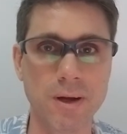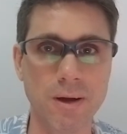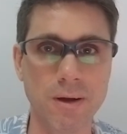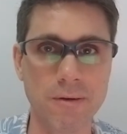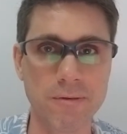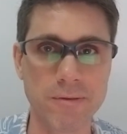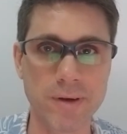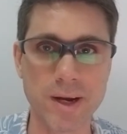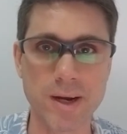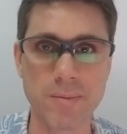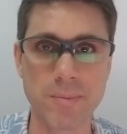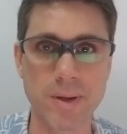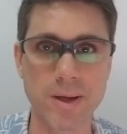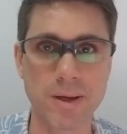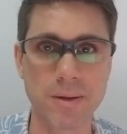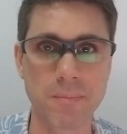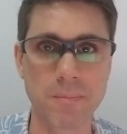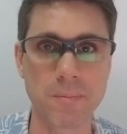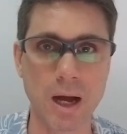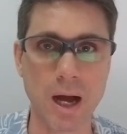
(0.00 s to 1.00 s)

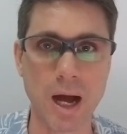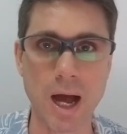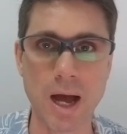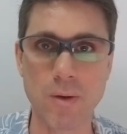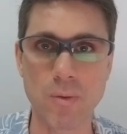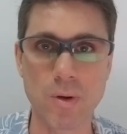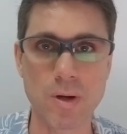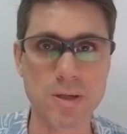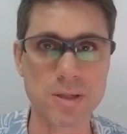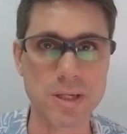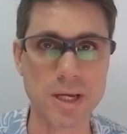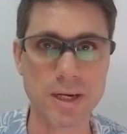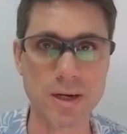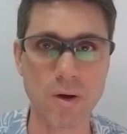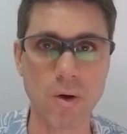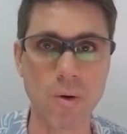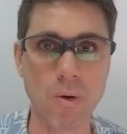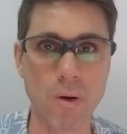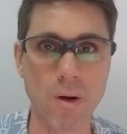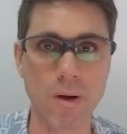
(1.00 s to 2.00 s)
vannamei, I was at
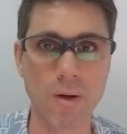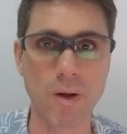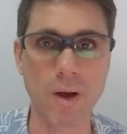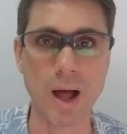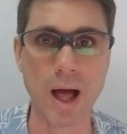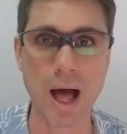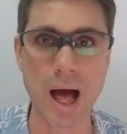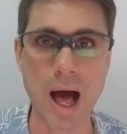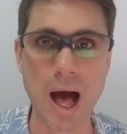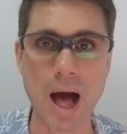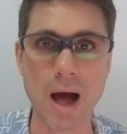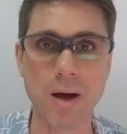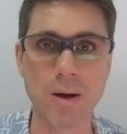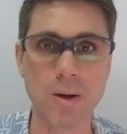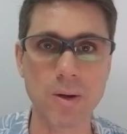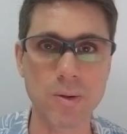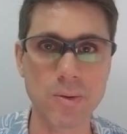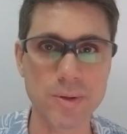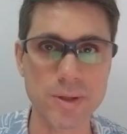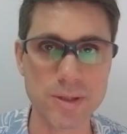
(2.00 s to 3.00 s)
awe
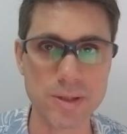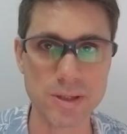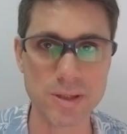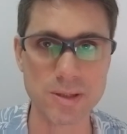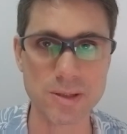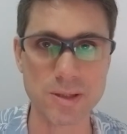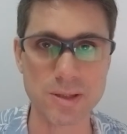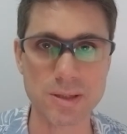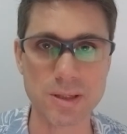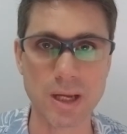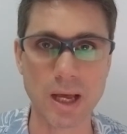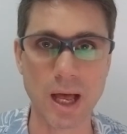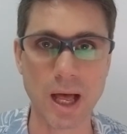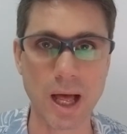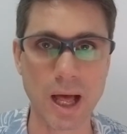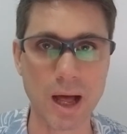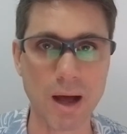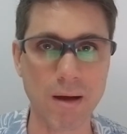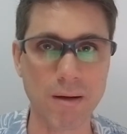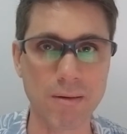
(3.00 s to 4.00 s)
how resistant,
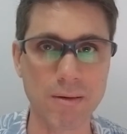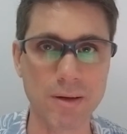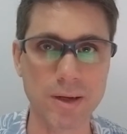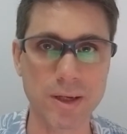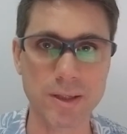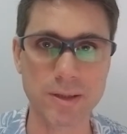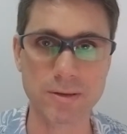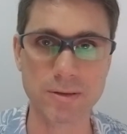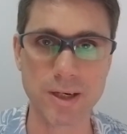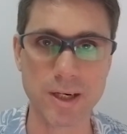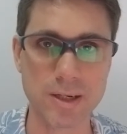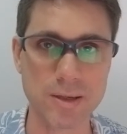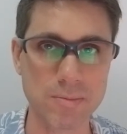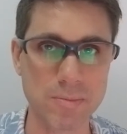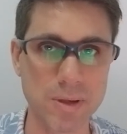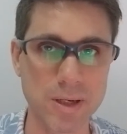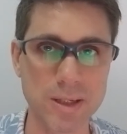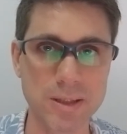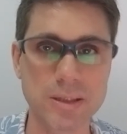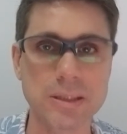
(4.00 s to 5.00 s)
how
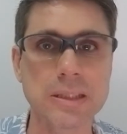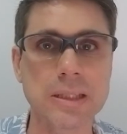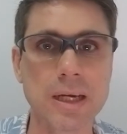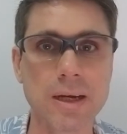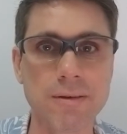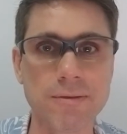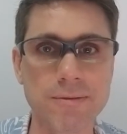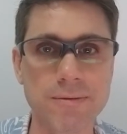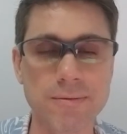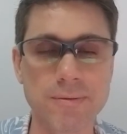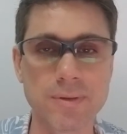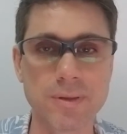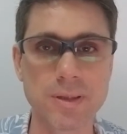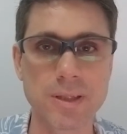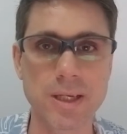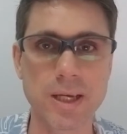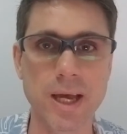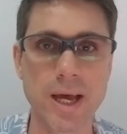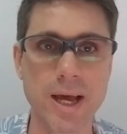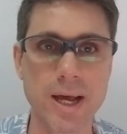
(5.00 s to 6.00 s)
incredibly tough
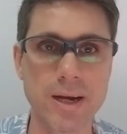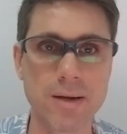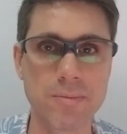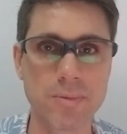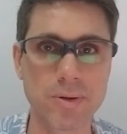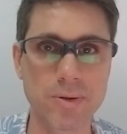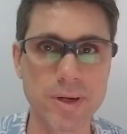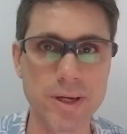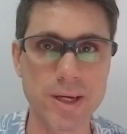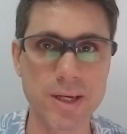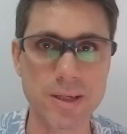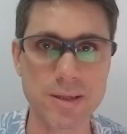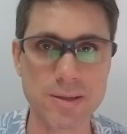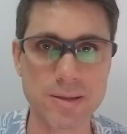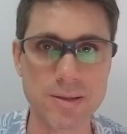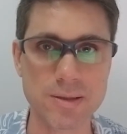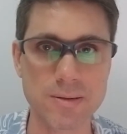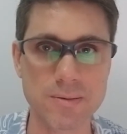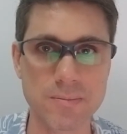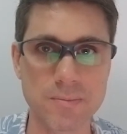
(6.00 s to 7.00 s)
the animal
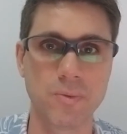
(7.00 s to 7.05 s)
is.